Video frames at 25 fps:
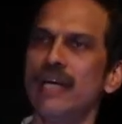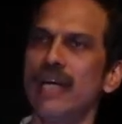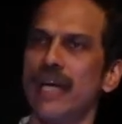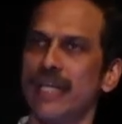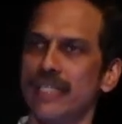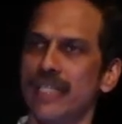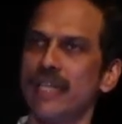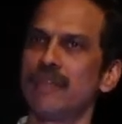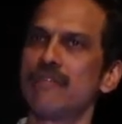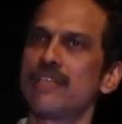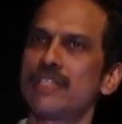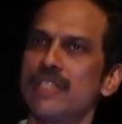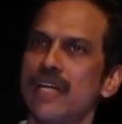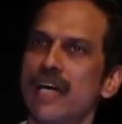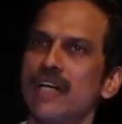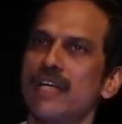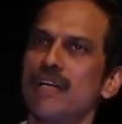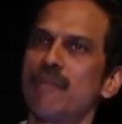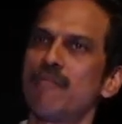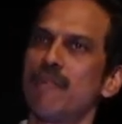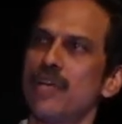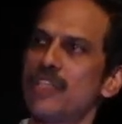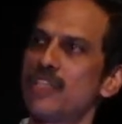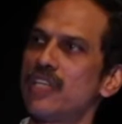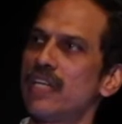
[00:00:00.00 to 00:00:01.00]
And then we
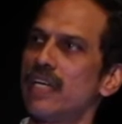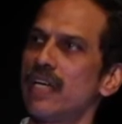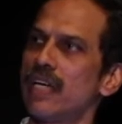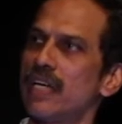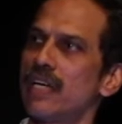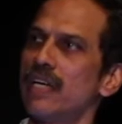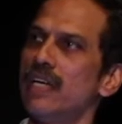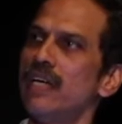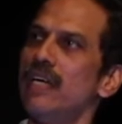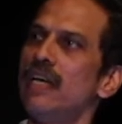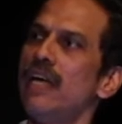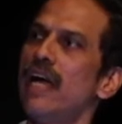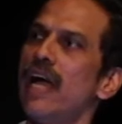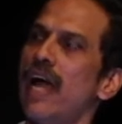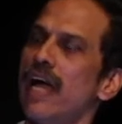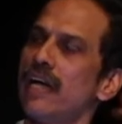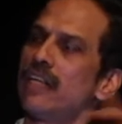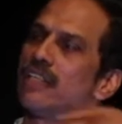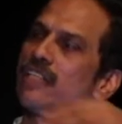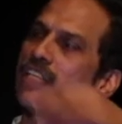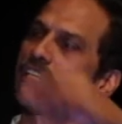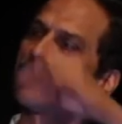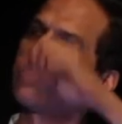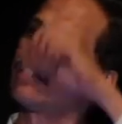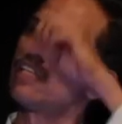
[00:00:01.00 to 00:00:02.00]
started measuring.
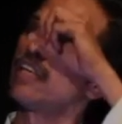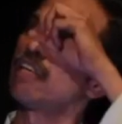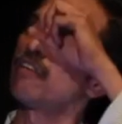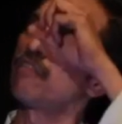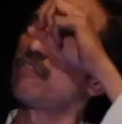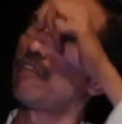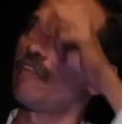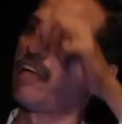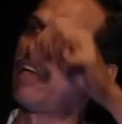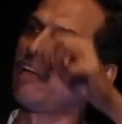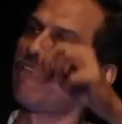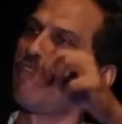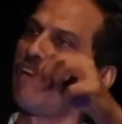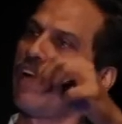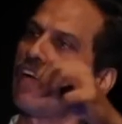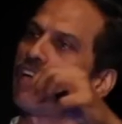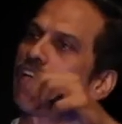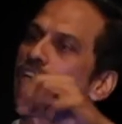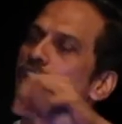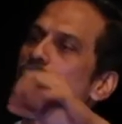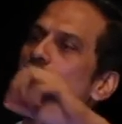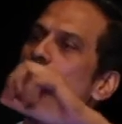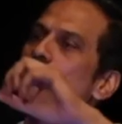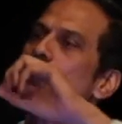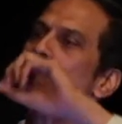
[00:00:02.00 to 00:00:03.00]
And just the
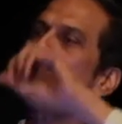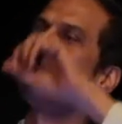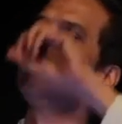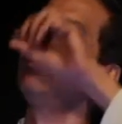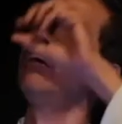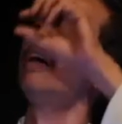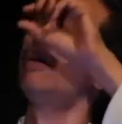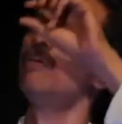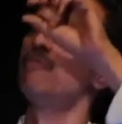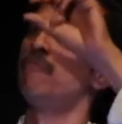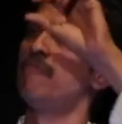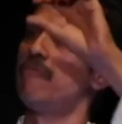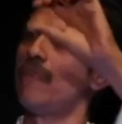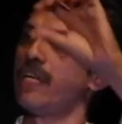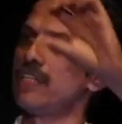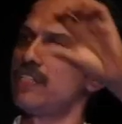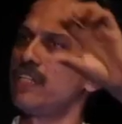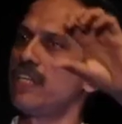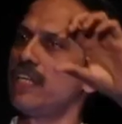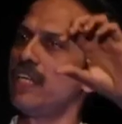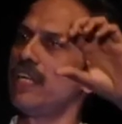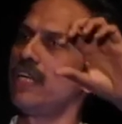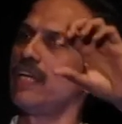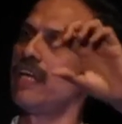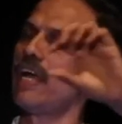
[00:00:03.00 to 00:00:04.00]
effect of
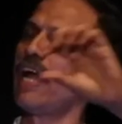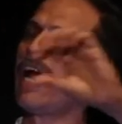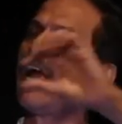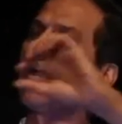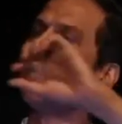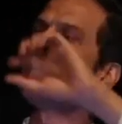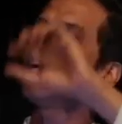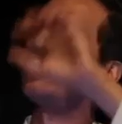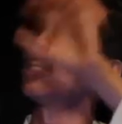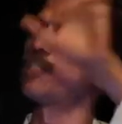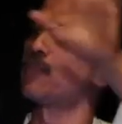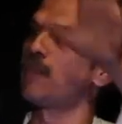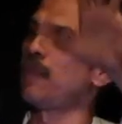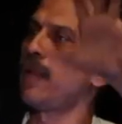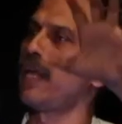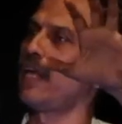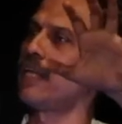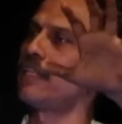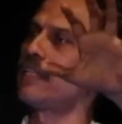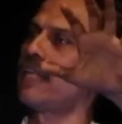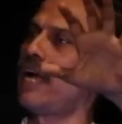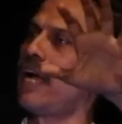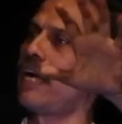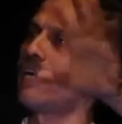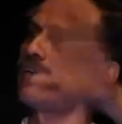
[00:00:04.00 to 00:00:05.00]
measuring and
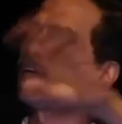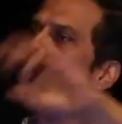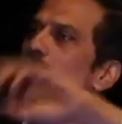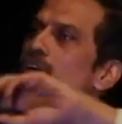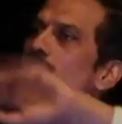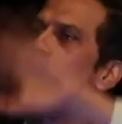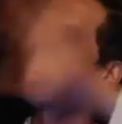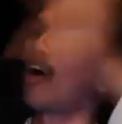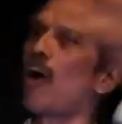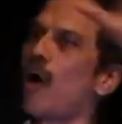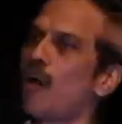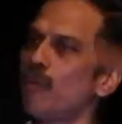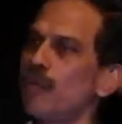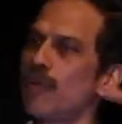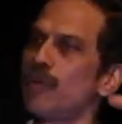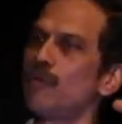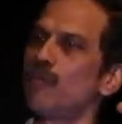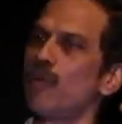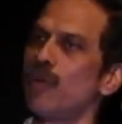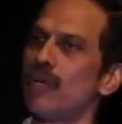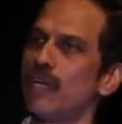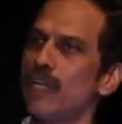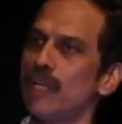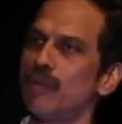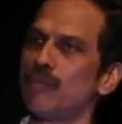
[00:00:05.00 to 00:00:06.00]
displaying that on a common
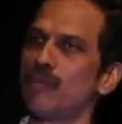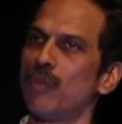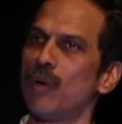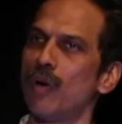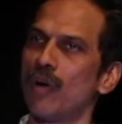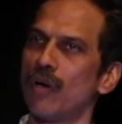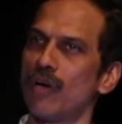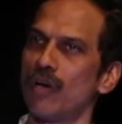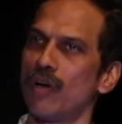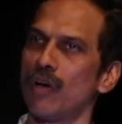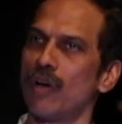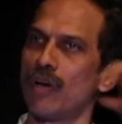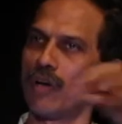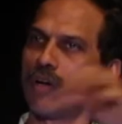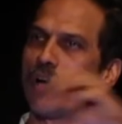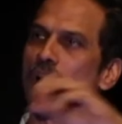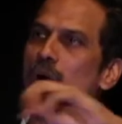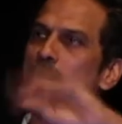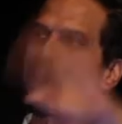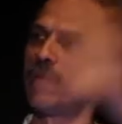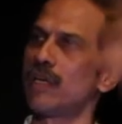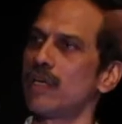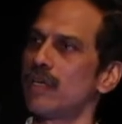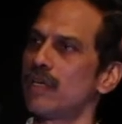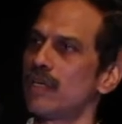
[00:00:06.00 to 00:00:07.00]
bulletin board or a
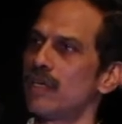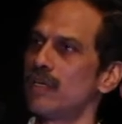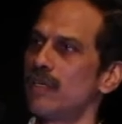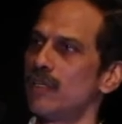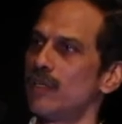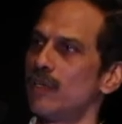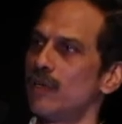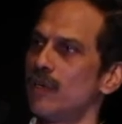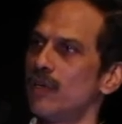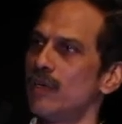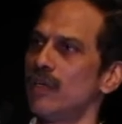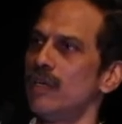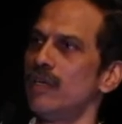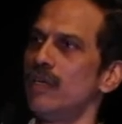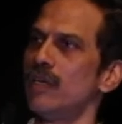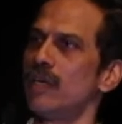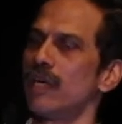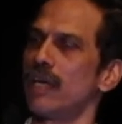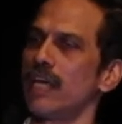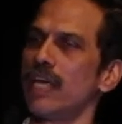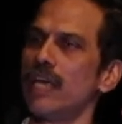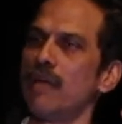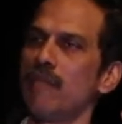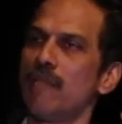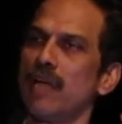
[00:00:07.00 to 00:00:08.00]
common, uh, you know,
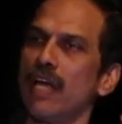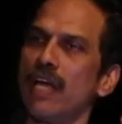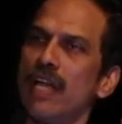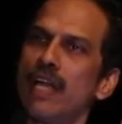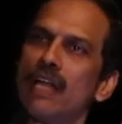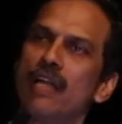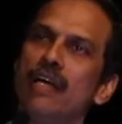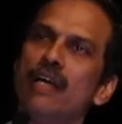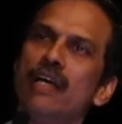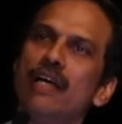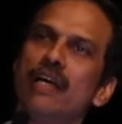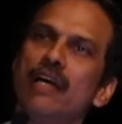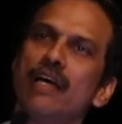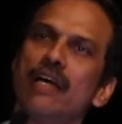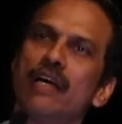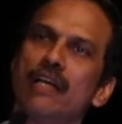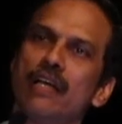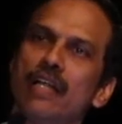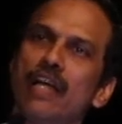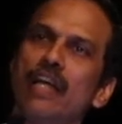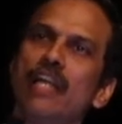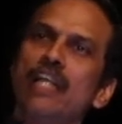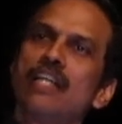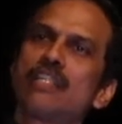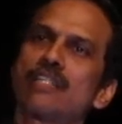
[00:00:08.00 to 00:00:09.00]
email
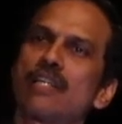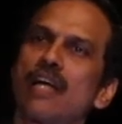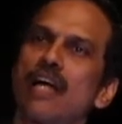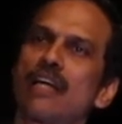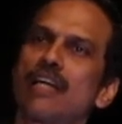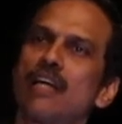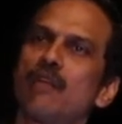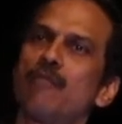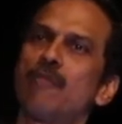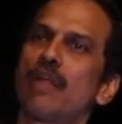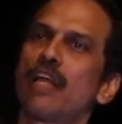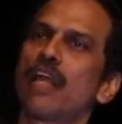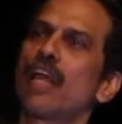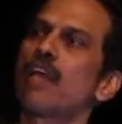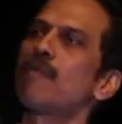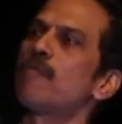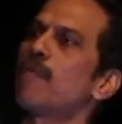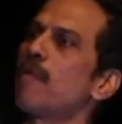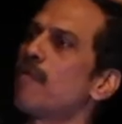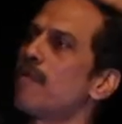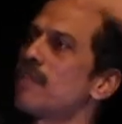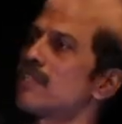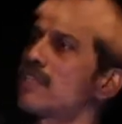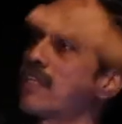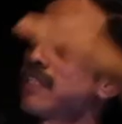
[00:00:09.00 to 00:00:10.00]
really started bringing
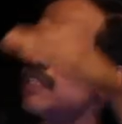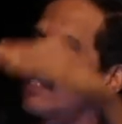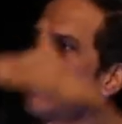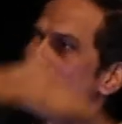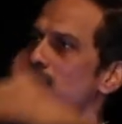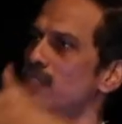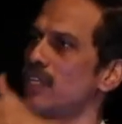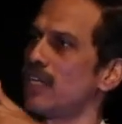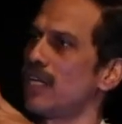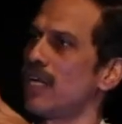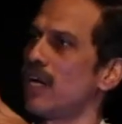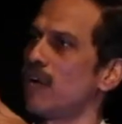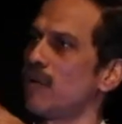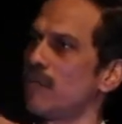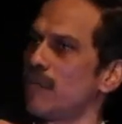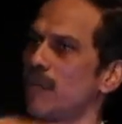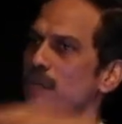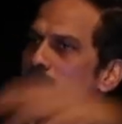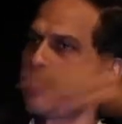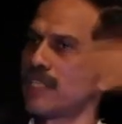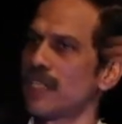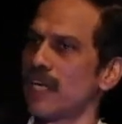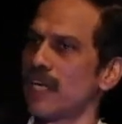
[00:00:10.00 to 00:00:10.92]
people's consumption down. People